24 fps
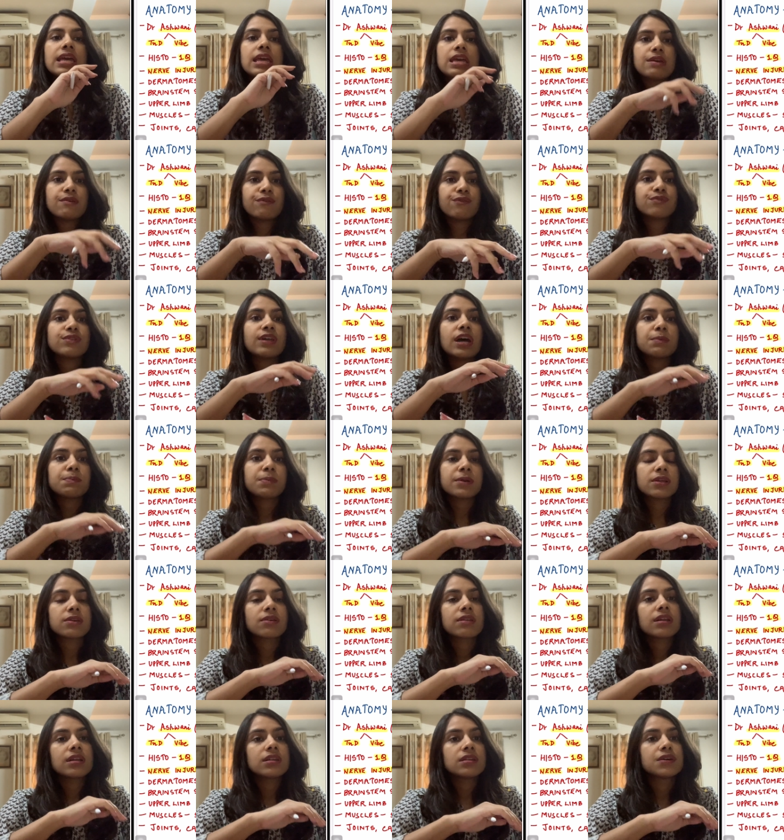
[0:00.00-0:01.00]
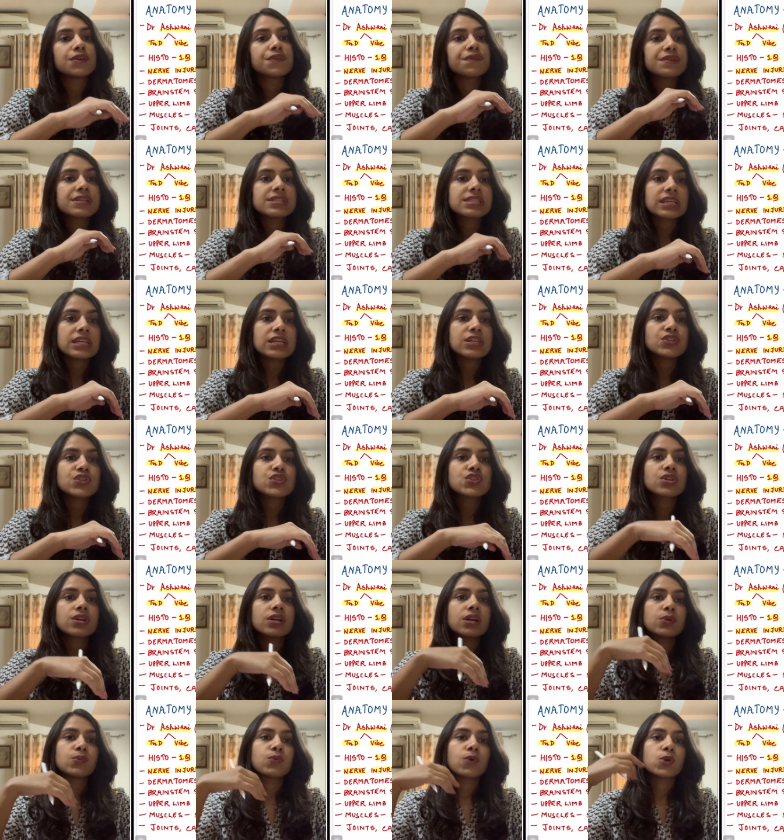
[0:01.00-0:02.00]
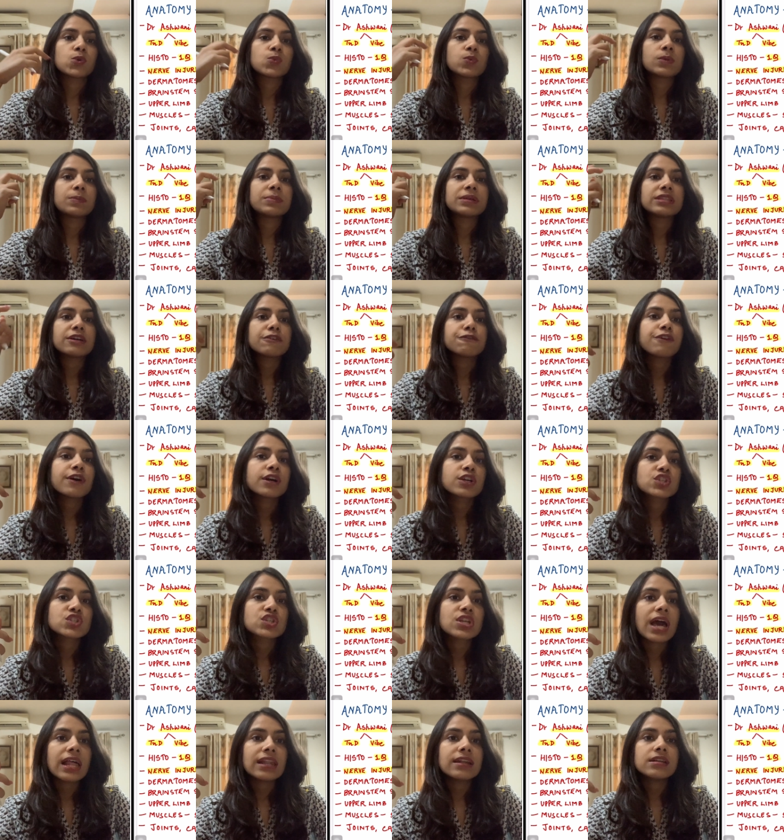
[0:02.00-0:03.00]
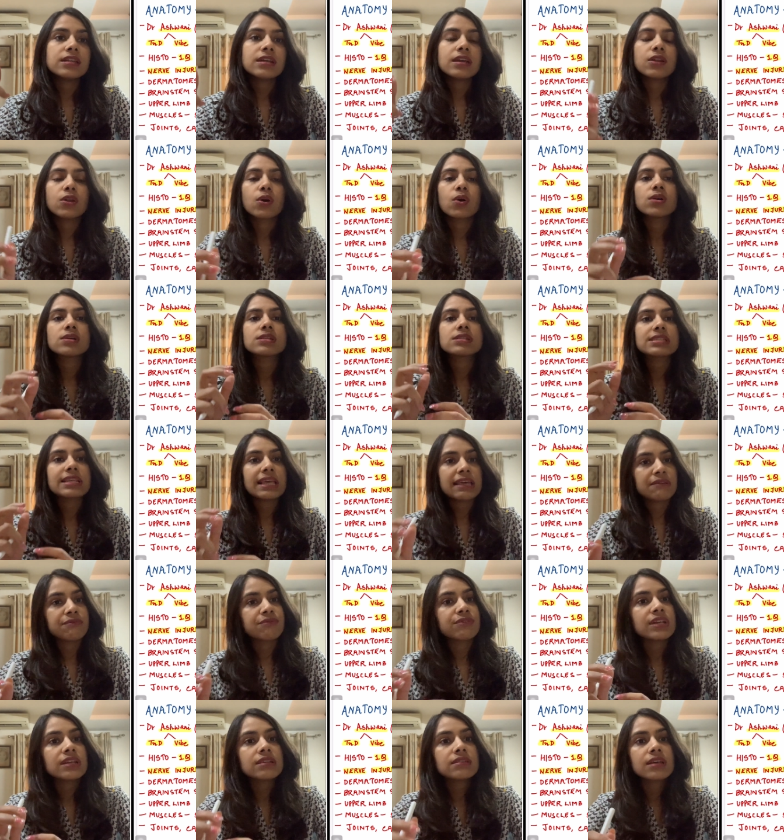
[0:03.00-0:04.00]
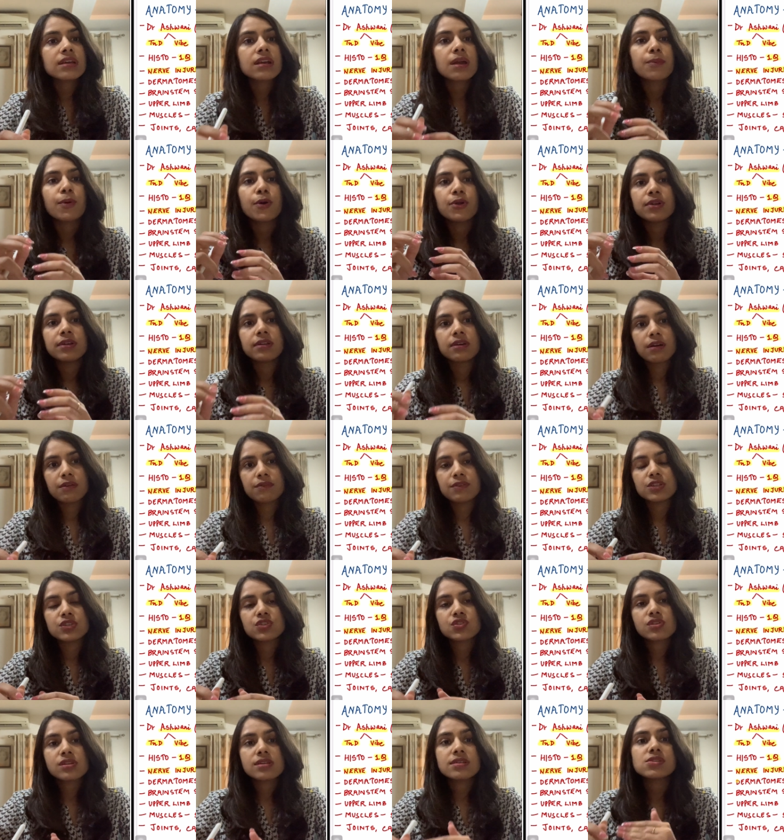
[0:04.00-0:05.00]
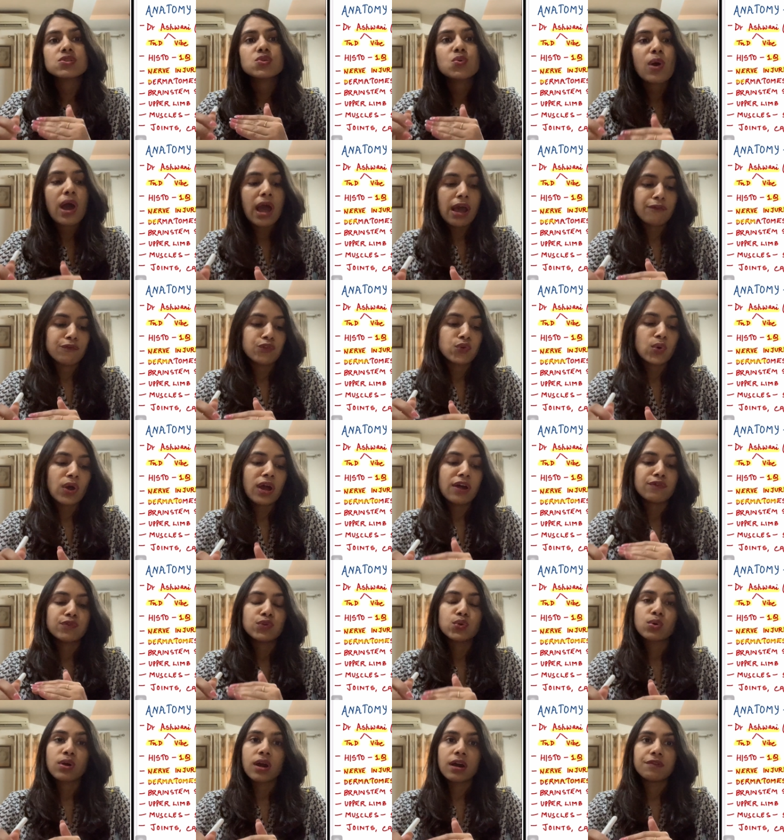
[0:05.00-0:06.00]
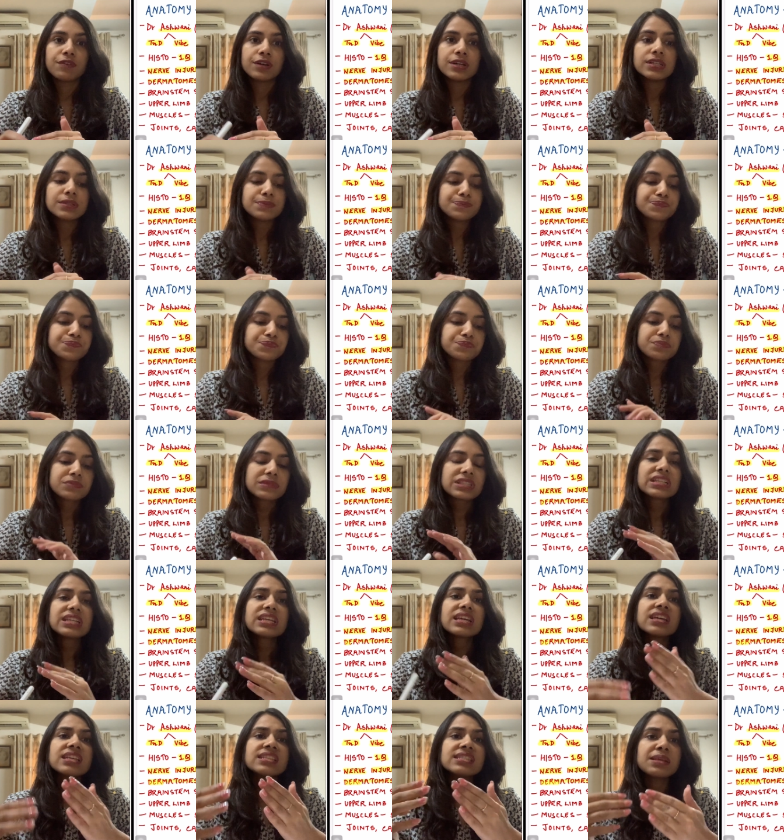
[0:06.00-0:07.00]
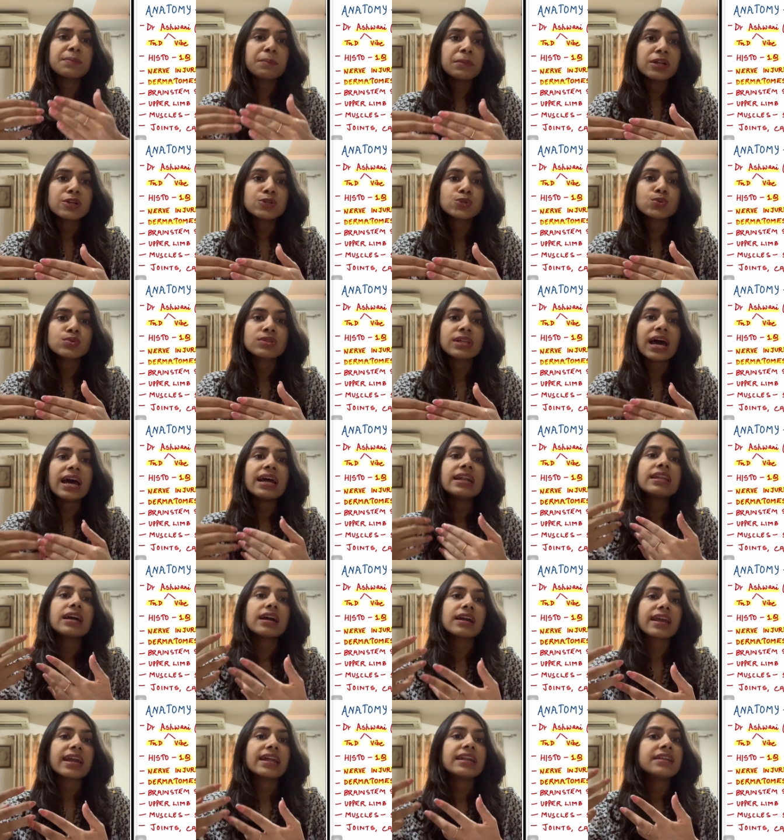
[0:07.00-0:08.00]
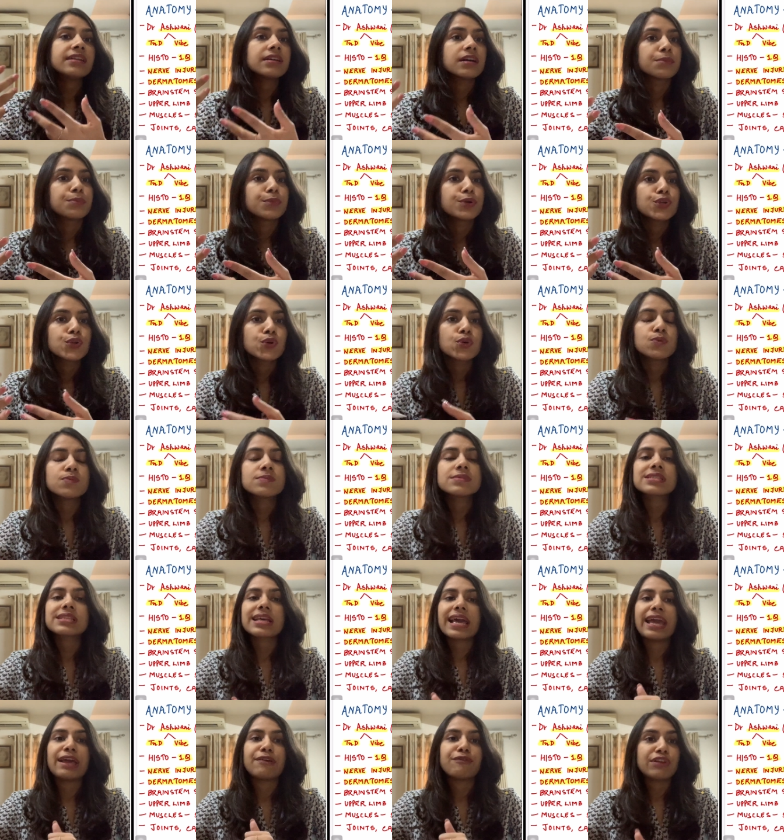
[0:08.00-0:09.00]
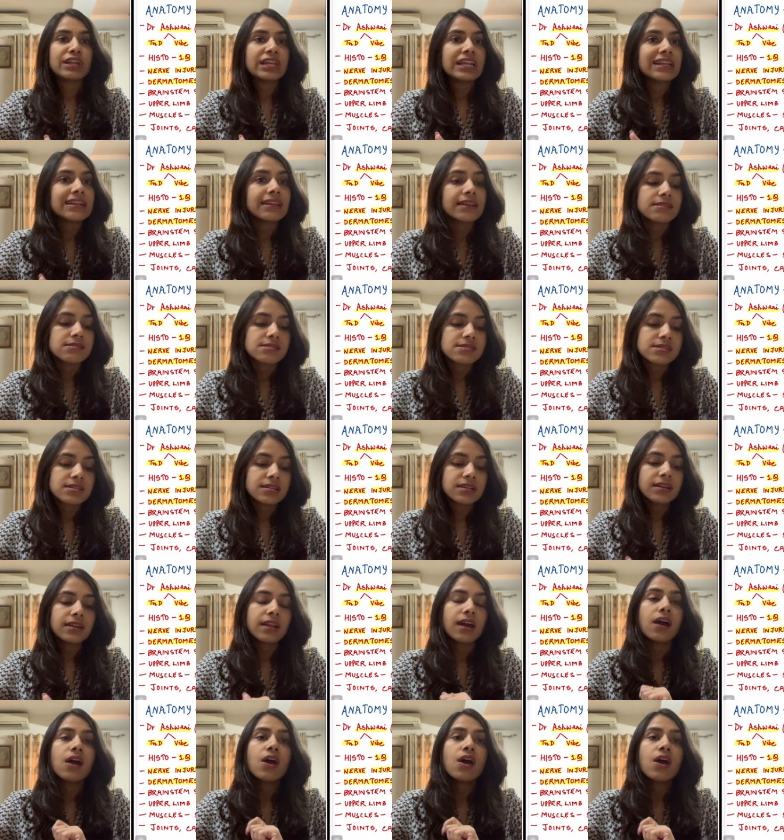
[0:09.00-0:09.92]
if that particular nerve is injured what will be the functionality loss everything about nerve injuries you have to have to cover similar to that again dermatomes heavily tested